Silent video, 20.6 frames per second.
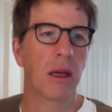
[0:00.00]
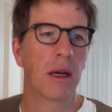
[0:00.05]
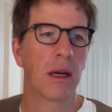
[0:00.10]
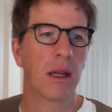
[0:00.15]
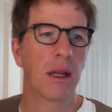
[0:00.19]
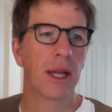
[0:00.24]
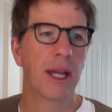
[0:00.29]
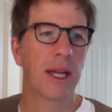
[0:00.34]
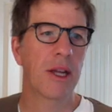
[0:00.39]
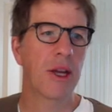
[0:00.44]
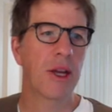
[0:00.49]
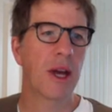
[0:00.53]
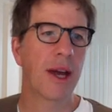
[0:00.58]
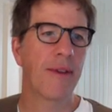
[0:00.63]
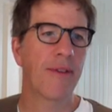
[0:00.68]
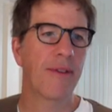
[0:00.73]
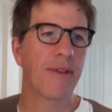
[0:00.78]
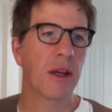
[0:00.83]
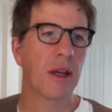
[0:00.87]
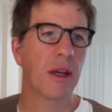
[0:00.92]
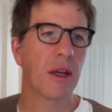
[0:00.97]
and then you
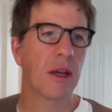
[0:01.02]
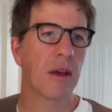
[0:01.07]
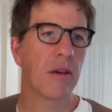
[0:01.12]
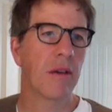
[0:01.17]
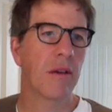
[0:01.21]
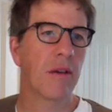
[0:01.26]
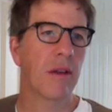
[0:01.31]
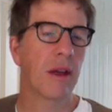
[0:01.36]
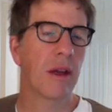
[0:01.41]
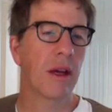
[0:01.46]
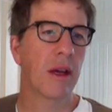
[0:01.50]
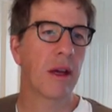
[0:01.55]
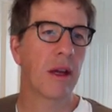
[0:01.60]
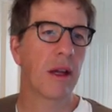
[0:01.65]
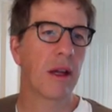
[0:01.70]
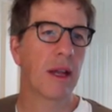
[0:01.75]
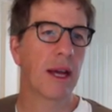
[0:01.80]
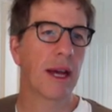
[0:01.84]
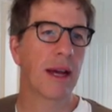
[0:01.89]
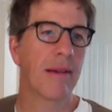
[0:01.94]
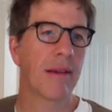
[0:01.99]
have to use
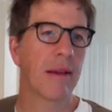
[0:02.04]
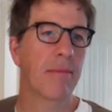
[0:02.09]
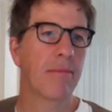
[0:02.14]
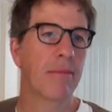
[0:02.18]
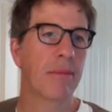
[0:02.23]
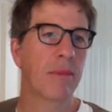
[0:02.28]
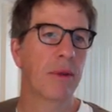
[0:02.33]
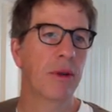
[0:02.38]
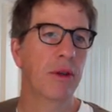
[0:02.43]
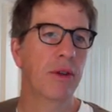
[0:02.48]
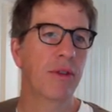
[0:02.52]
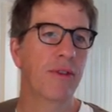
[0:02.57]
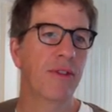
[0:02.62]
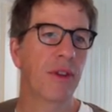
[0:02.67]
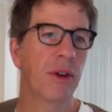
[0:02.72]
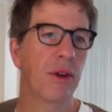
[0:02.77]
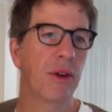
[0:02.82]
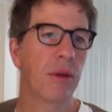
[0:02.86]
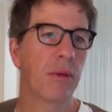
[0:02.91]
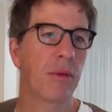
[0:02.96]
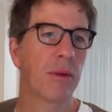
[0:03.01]
there's the move
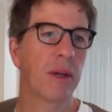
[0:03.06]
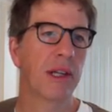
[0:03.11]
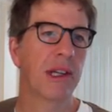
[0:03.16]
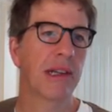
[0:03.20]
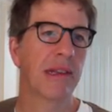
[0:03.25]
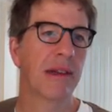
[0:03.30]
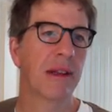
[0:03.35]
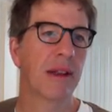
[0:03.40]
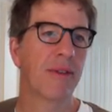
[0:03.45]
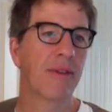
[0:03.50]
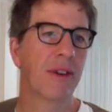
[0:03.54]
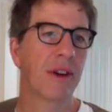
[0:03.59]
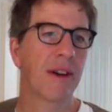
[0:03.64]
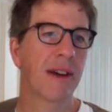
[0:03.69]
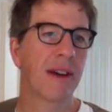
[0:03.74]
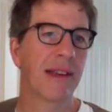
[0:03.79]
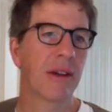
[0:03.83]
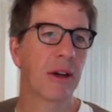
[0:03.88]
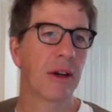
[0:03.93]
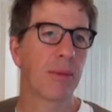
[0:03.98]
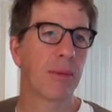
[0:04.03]
tool, which is at the
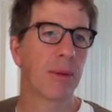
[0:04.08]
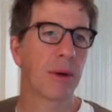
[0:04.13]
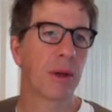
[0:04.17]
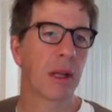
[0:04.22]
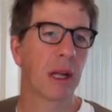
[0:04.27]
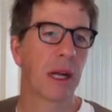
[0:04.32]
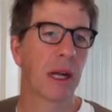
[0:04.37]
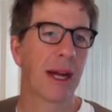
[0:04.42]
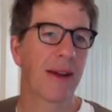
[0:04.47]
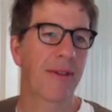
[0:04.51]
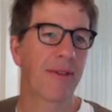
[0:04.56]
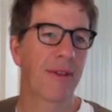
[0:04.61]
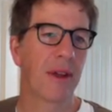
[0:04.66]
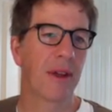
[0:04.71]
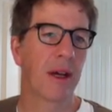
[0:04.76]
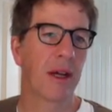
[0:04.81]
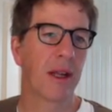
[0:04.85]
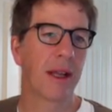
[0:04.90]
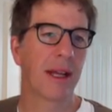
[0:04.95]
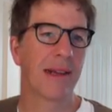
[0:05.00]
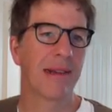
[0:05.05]
very top on the left,
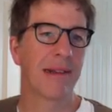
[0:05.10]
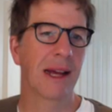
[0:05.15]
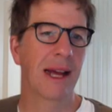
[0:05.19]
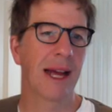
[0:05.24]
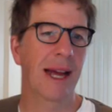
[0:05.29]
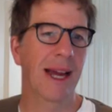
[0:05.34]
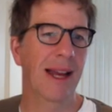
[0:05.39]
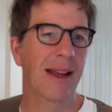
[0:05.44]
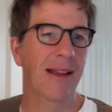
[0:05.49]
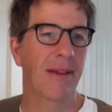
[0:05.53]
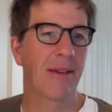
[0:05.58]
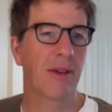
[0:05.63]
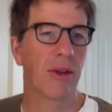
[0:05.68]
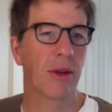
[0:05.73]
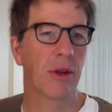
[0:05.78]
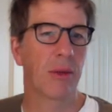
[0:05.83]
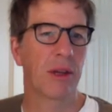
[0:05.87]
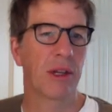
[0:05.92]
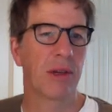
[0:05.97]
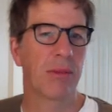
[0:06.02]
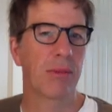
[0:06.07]
and there's the hand
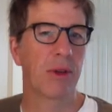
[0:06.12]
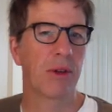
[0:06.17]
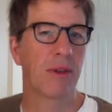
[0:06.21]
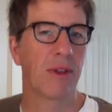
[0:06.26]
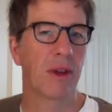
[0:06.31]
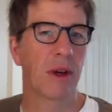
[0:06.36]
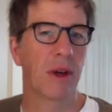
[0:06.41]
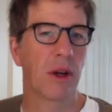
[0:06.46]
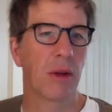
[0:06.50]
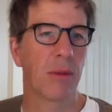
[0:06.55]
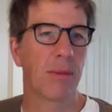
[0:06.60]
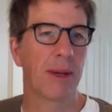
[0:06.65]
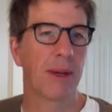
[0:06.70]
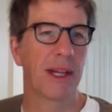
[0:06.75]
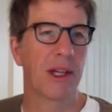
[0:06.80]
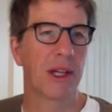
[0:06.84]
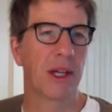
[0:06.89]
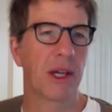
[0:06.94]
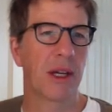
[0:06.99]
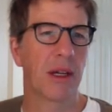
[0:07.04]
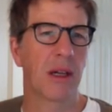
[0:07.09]
tool which moves the whole
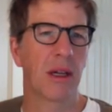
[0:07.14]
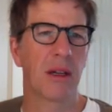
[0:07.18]
picture.